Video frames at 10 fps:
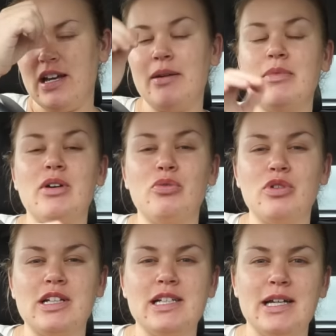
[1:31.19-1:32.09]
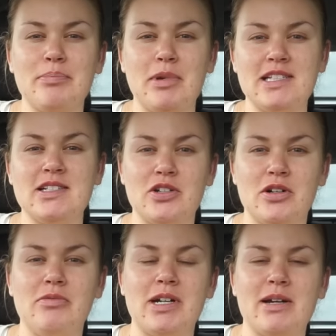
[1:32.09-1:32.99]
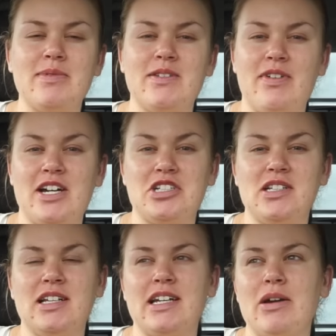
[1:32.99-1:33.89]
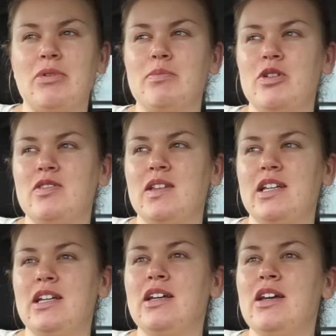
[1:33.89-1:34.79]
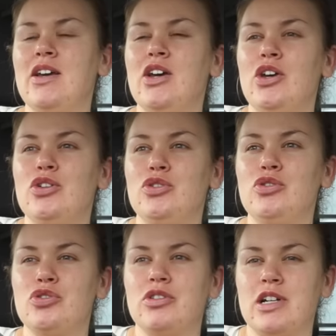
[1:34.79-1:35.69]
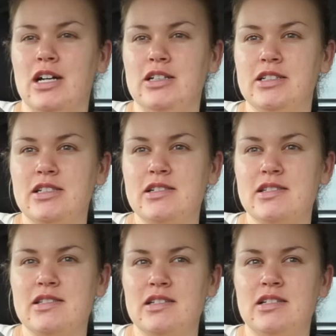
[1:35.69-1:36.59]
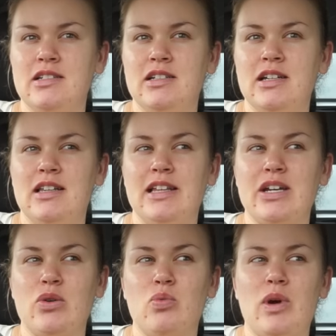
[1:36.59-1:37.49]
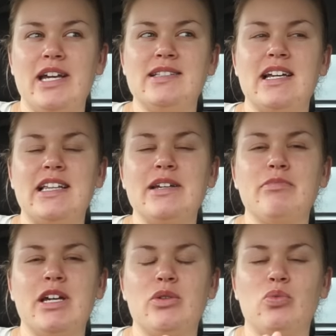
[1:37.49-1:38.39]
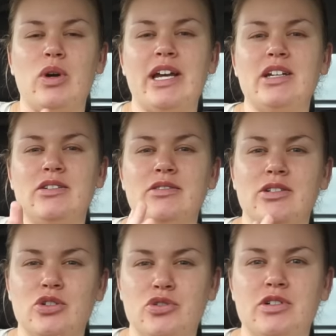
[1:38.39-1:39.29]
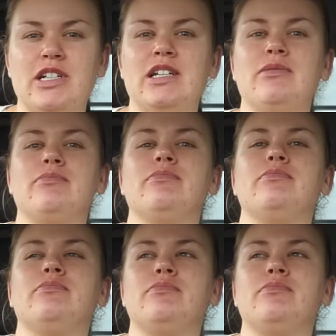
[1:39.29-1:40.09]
I'm a really like basic girl when it comes to fashion. Like I wear mostly neutral colors, like whites. I like my white, cream,